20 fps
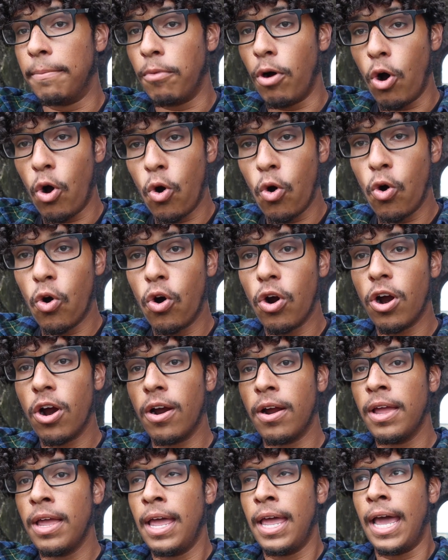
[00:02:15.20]

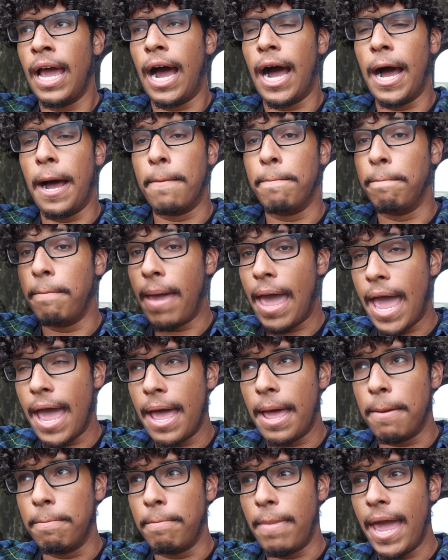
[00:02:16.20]
ore,
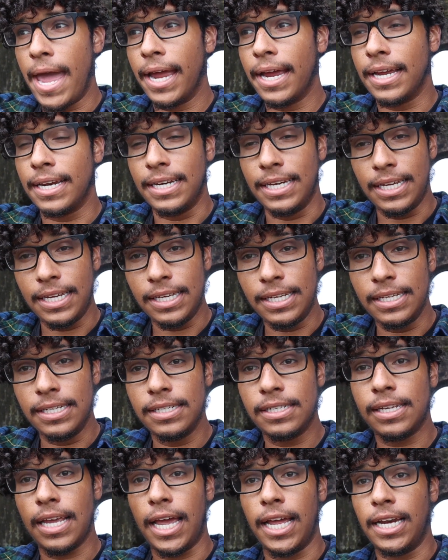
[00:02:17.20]

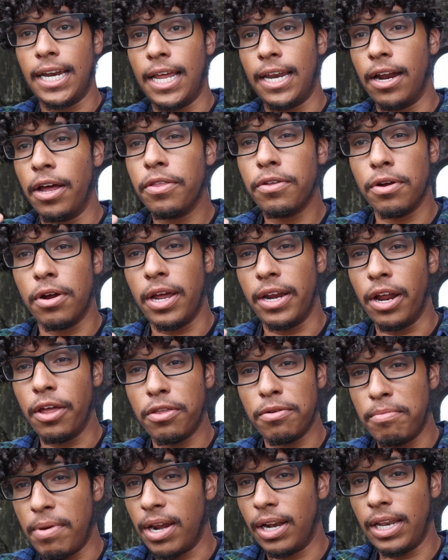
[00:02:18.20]
manganese, and
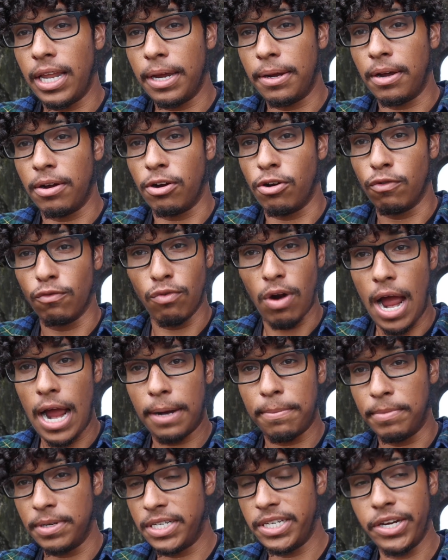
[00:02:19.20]
other metal like
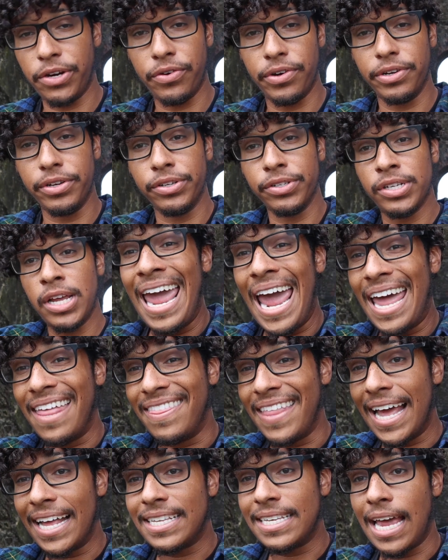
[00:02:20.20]
rock materials,
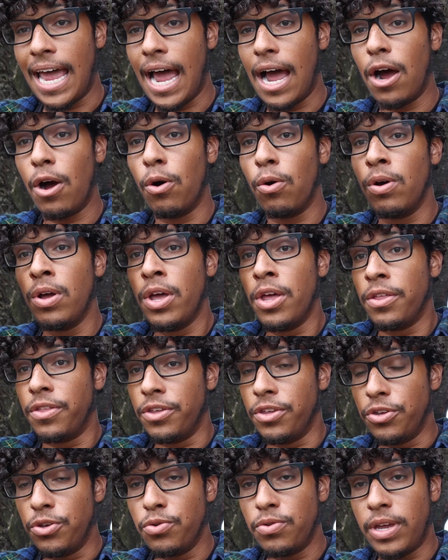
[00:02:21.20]
and that's how
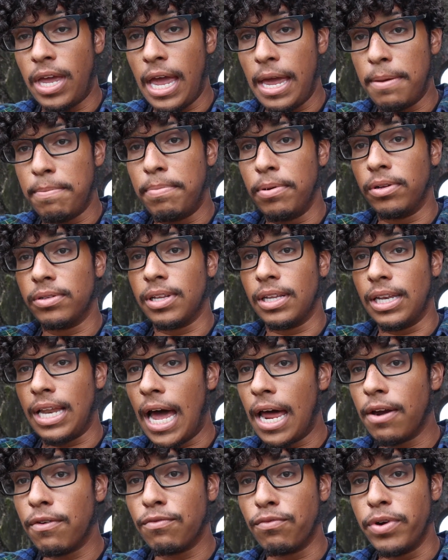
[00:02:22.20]
the UK built a
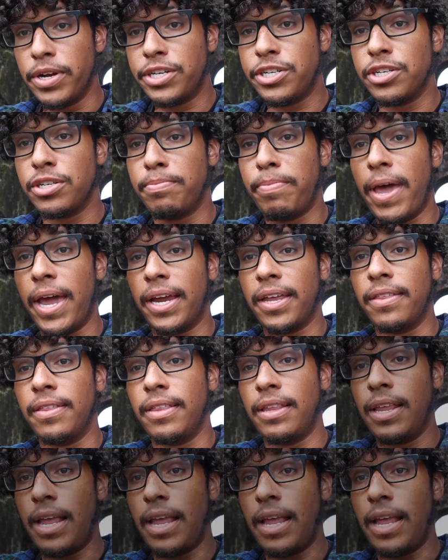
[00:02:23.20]
lot of riches back in the